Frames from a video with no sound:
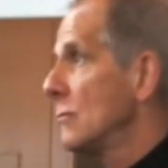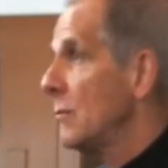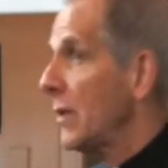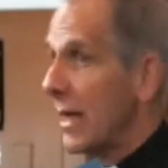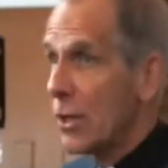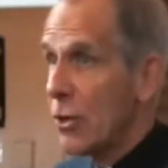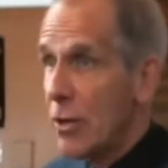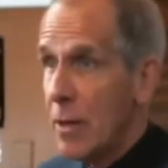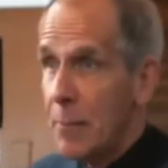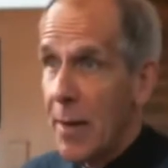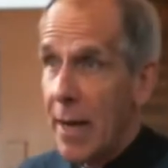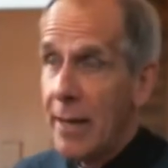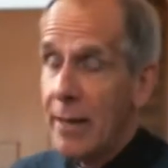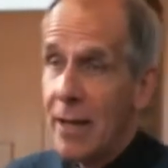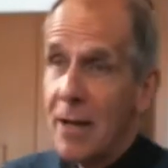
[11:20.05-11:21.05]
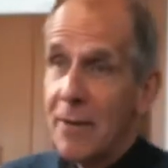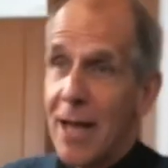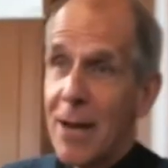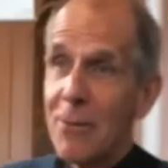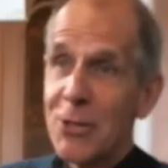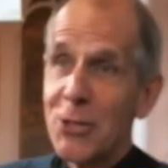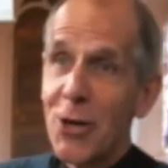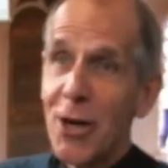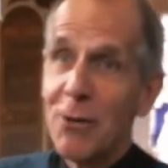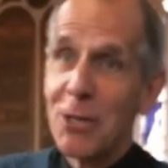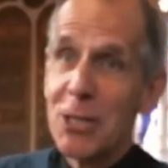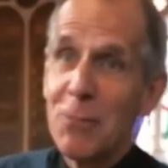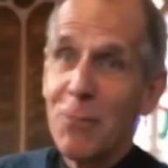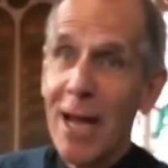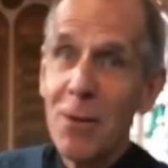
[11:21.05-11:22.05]
But it could have been they were trying to
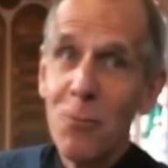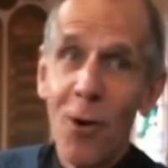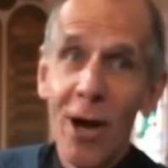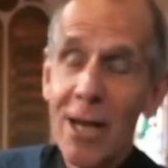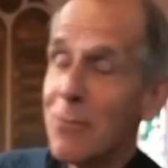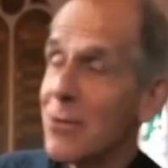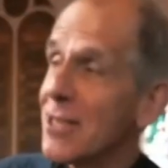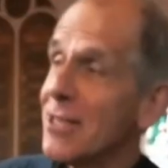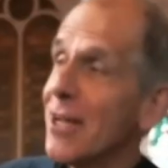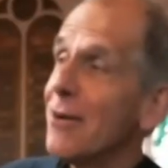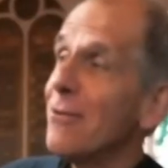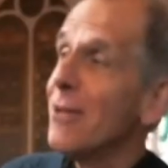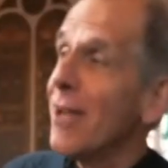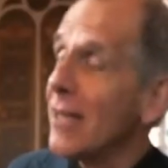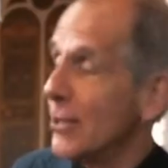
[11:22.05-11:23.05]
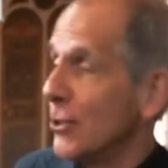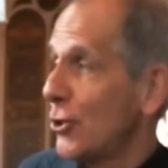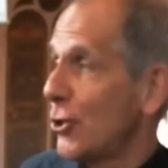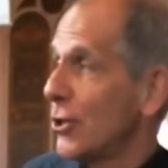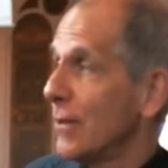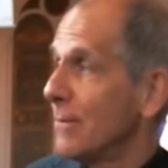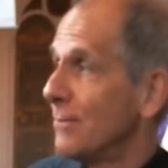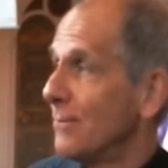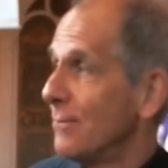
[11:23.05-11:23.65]
explain why there was no lunch.